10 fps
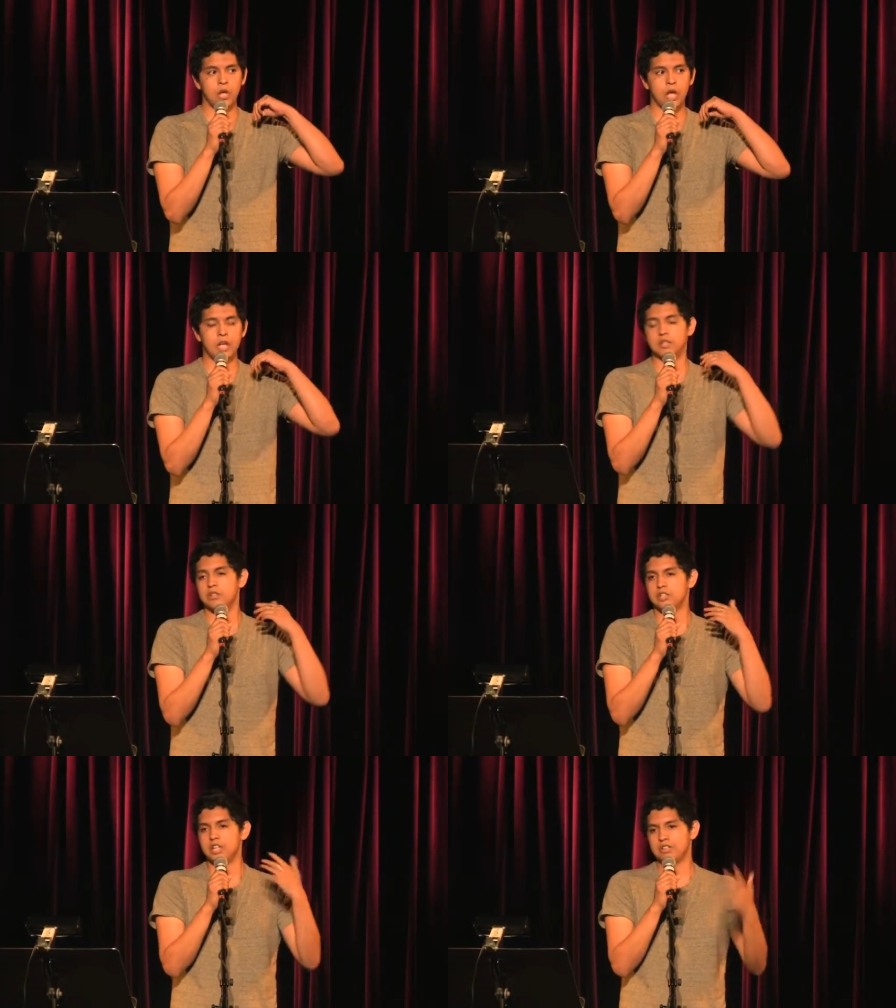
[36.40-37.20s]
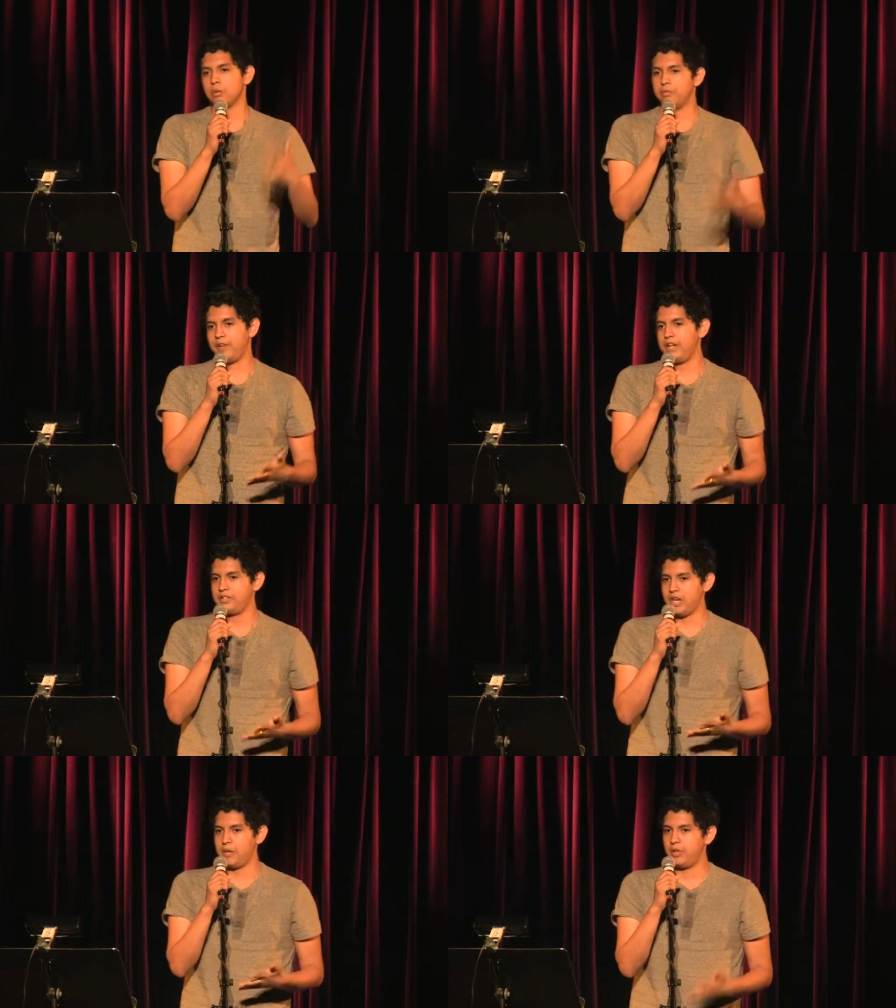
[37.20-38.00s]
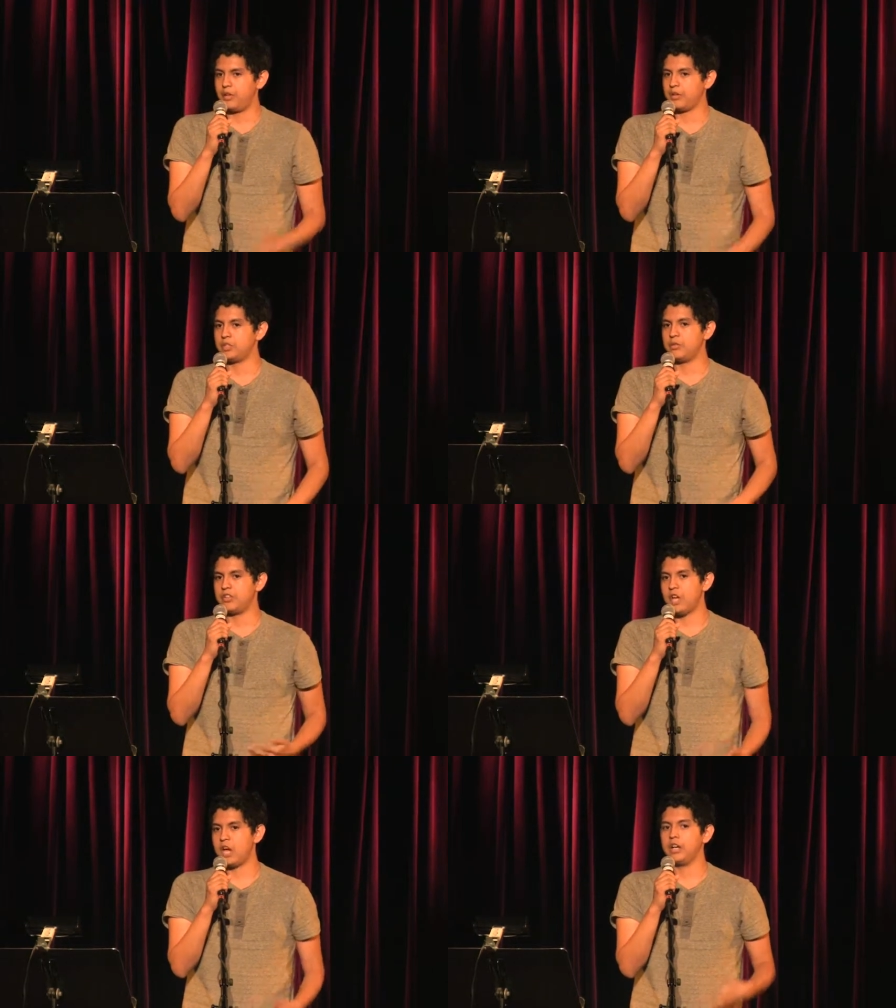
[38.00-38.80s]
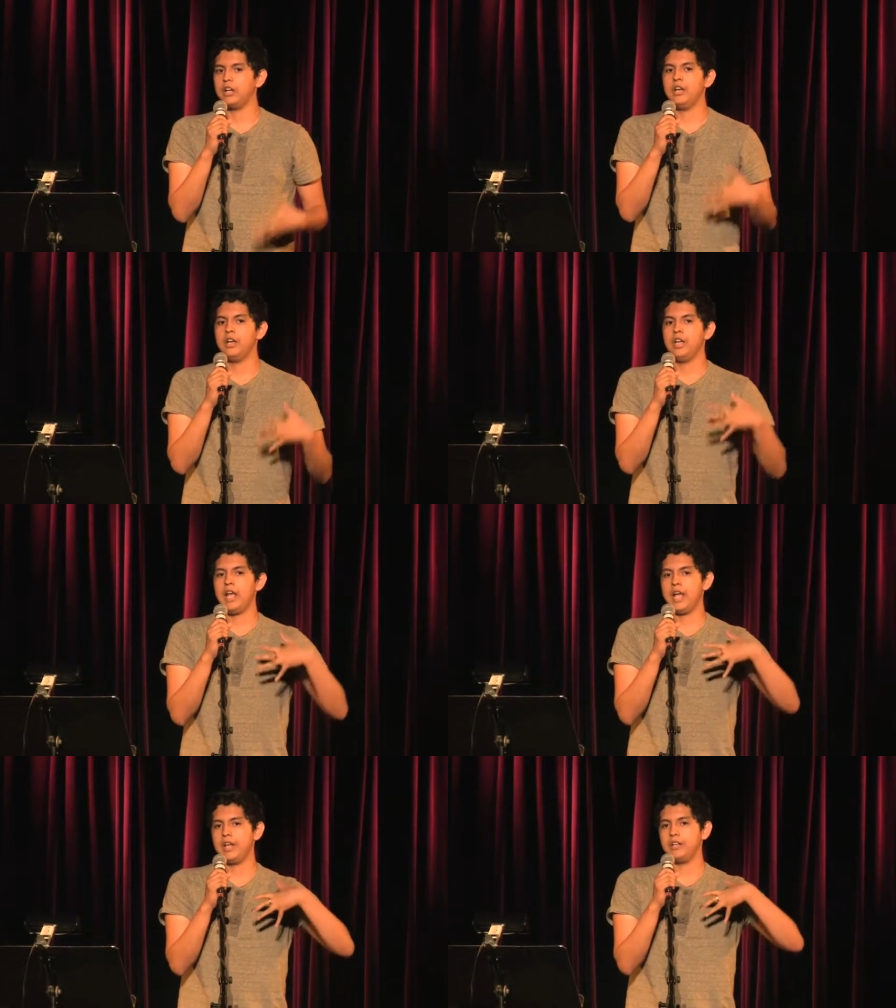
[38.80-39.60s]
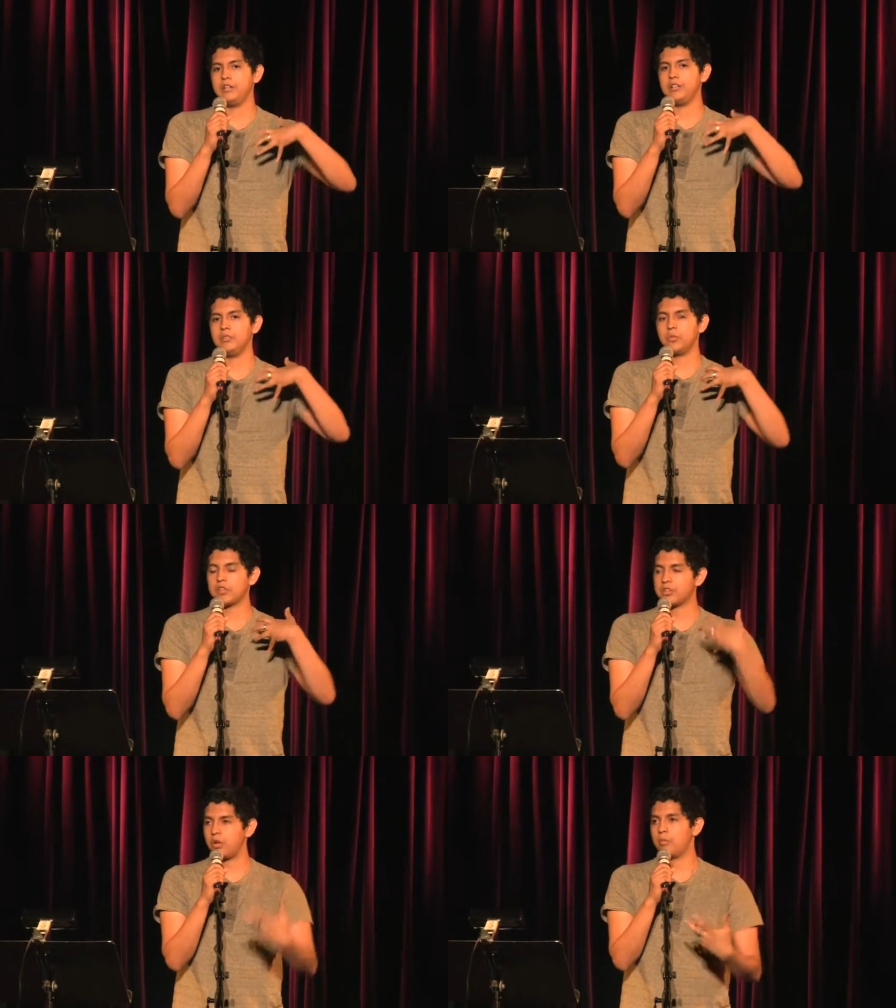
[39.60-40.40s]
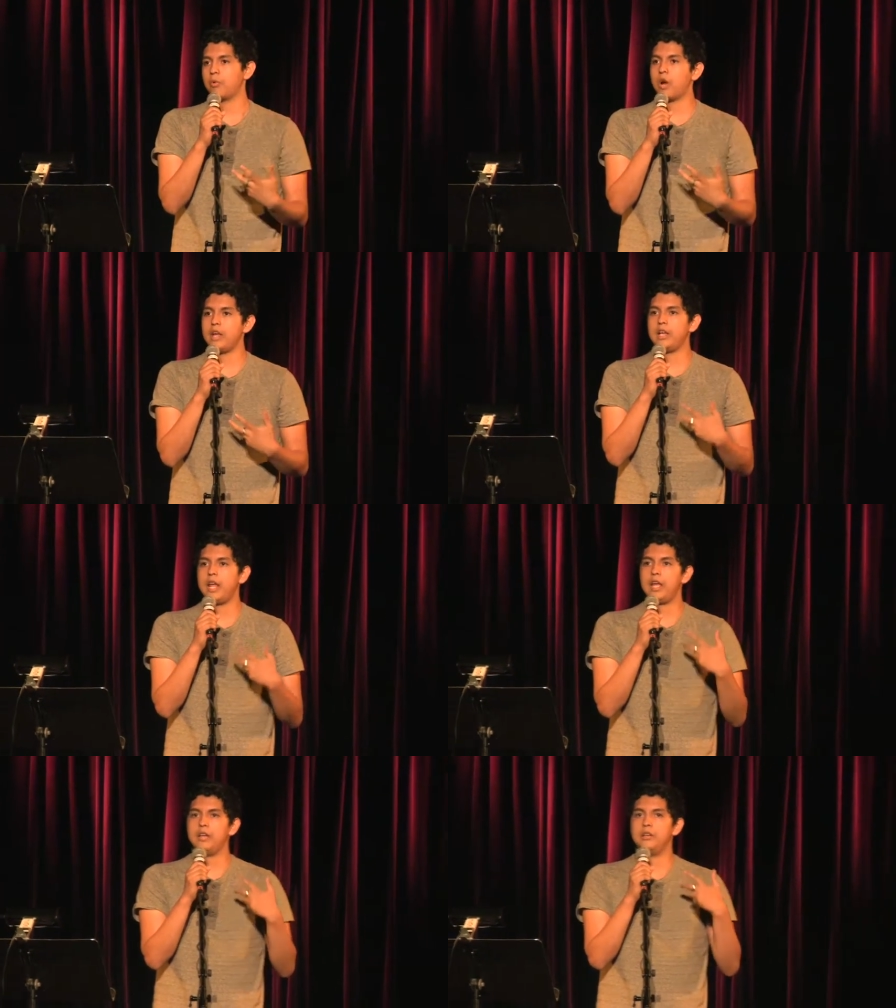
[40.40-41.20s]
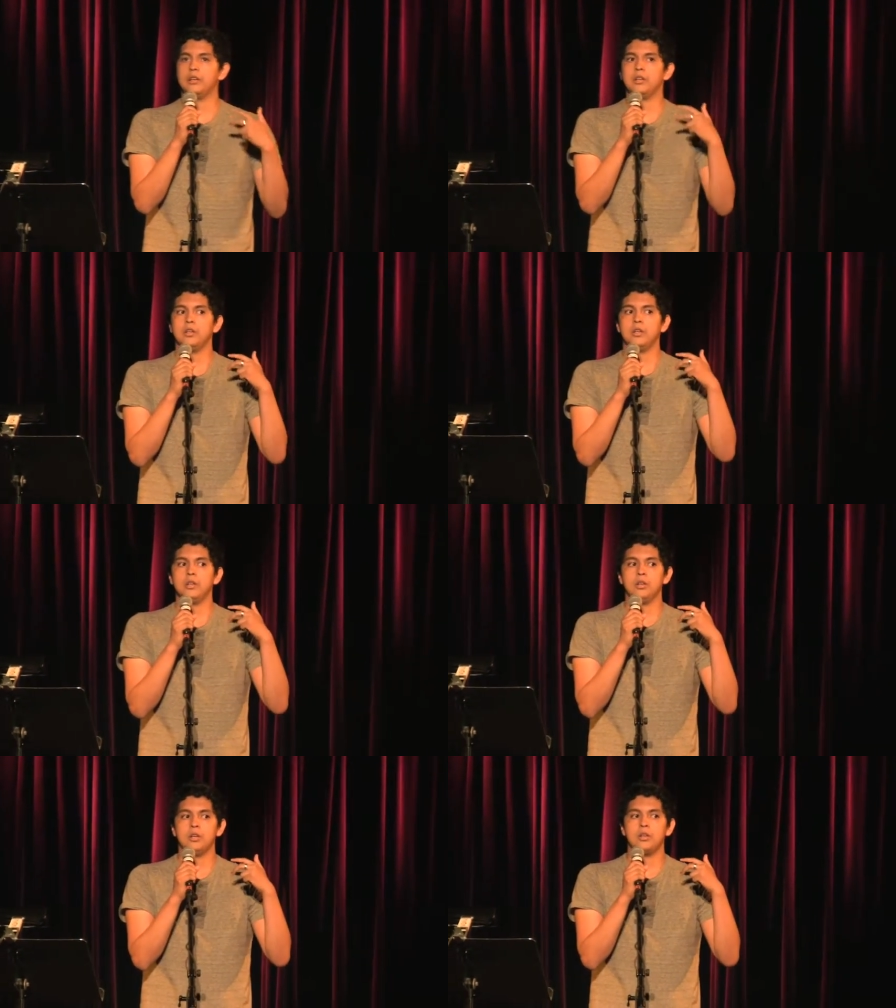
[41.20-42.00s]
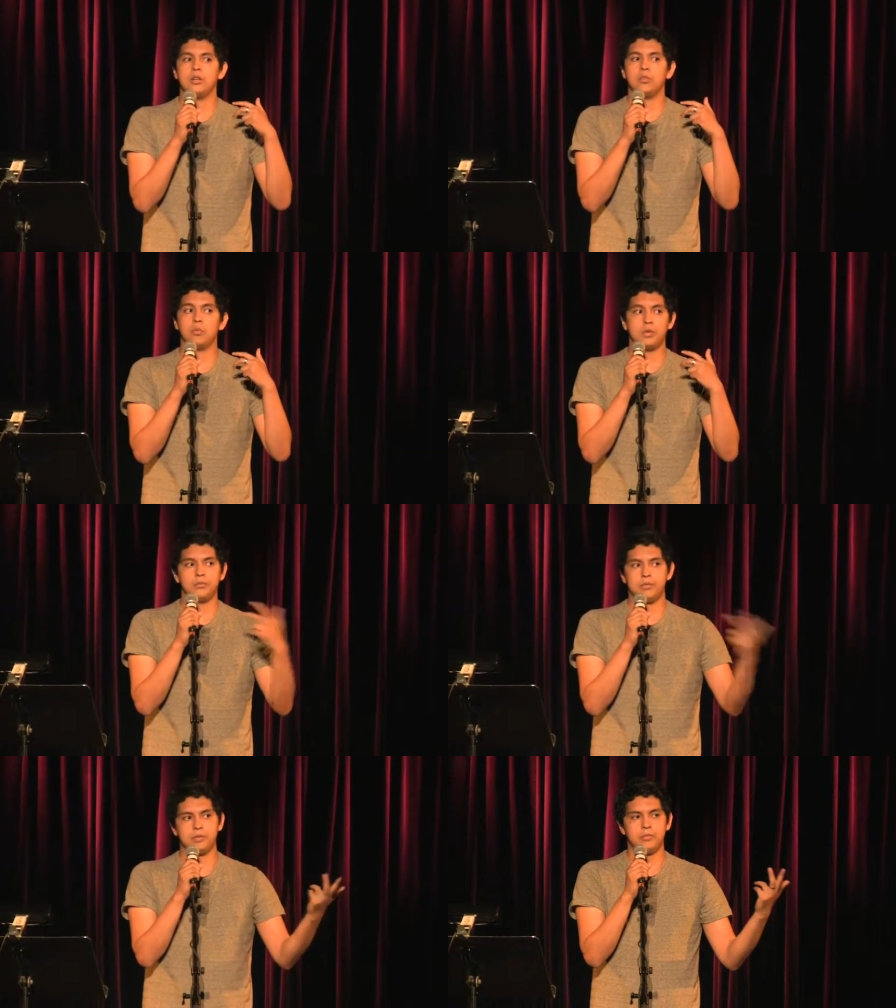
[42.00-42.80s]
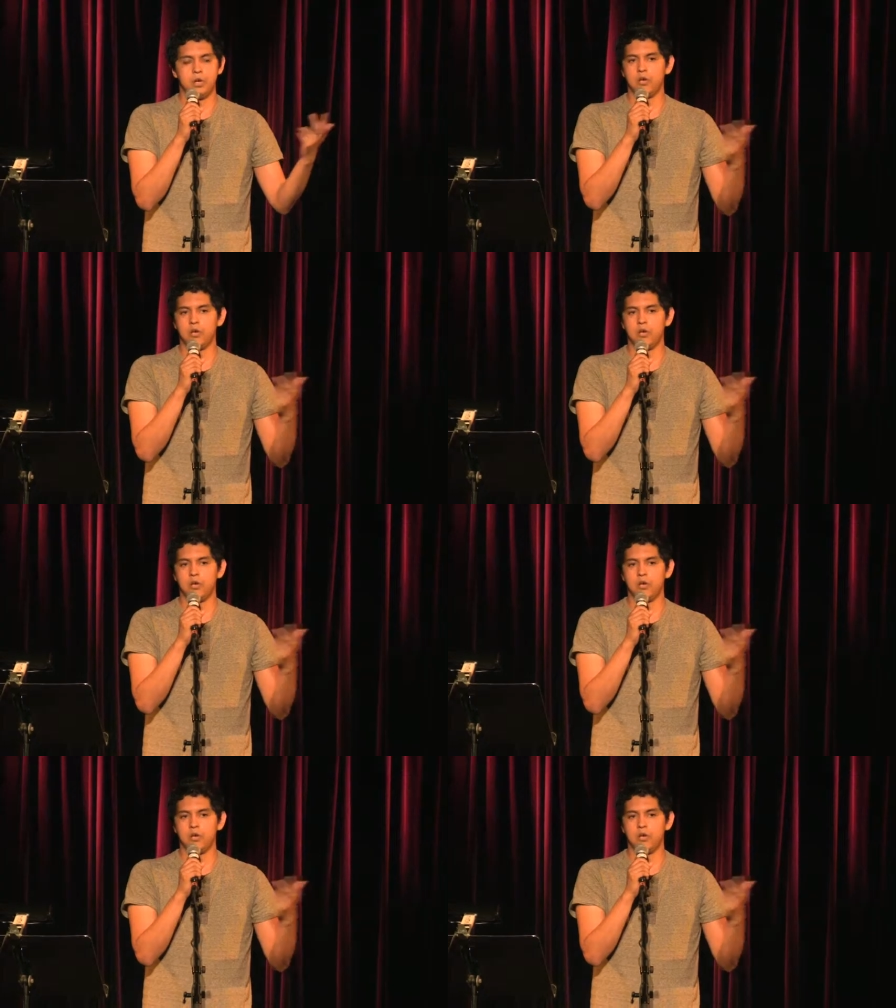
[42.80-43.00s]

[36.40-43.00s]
And she had trouble finding a job there. She was young and wasn't all bright, and what my